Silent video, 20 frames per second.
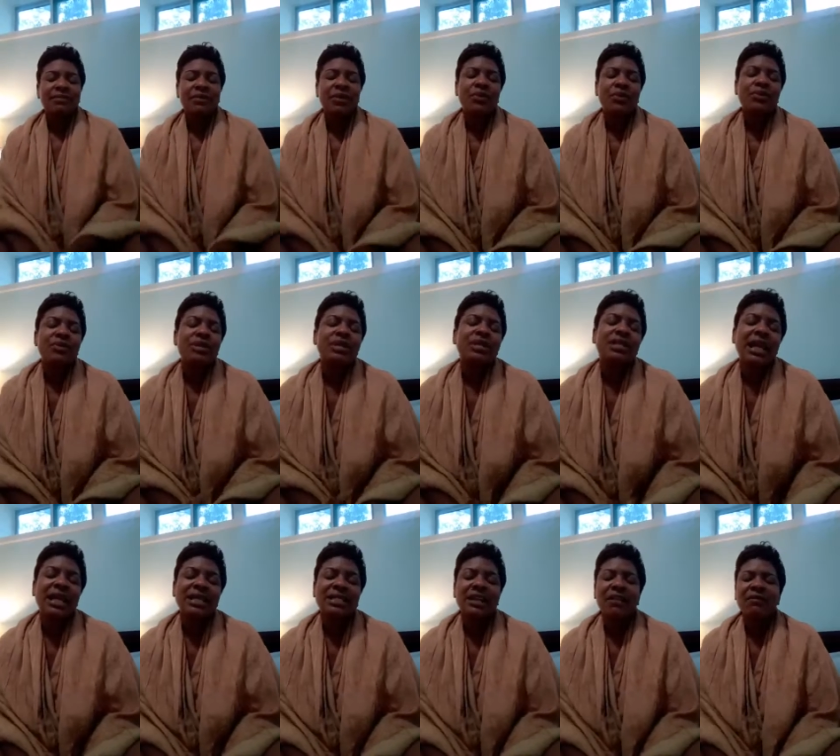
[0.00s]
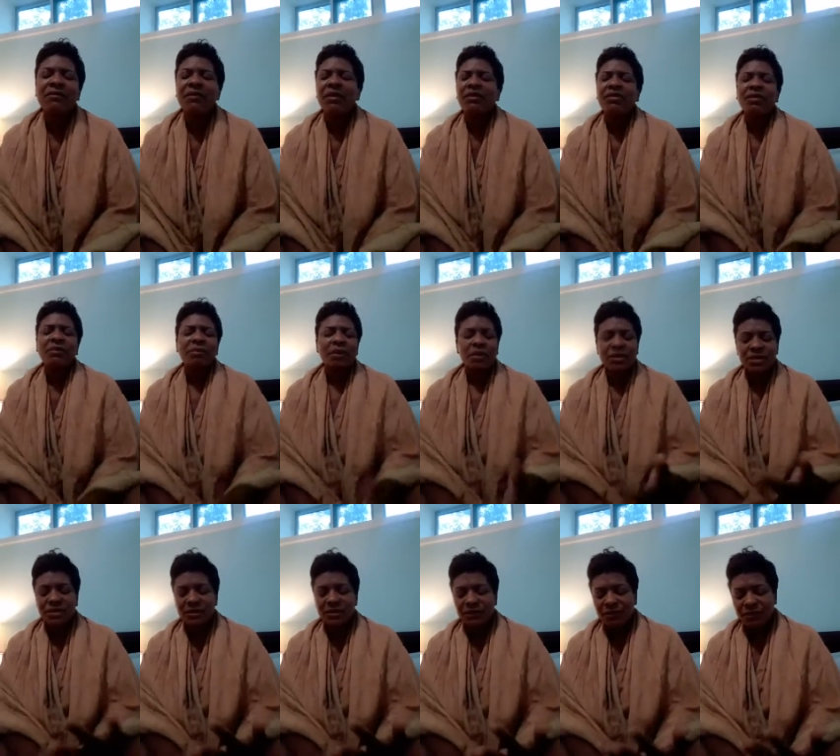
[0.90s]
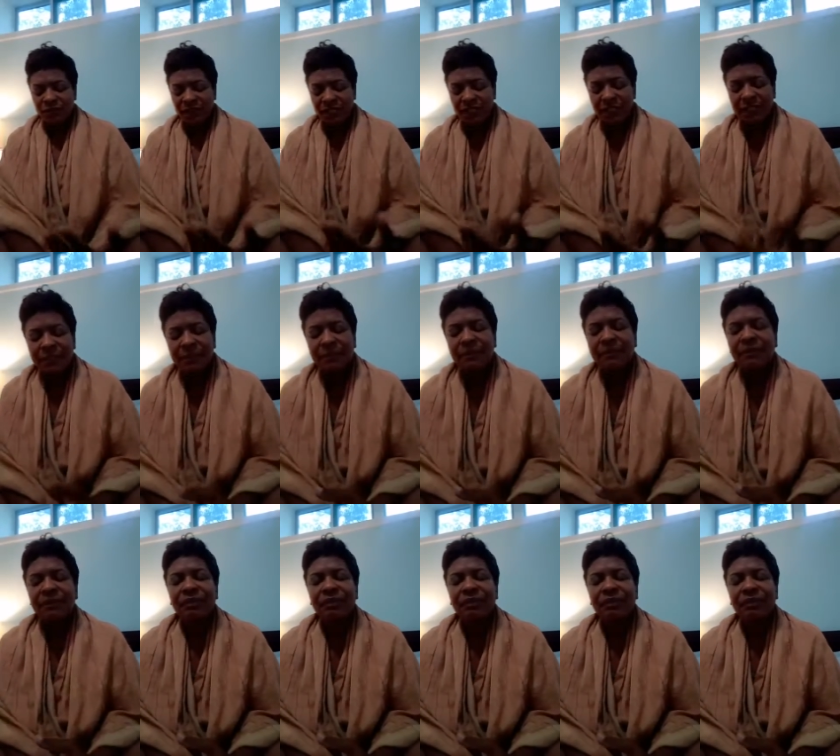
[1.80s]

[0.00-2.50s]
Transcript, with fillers: Those are the days I felt the most defeated.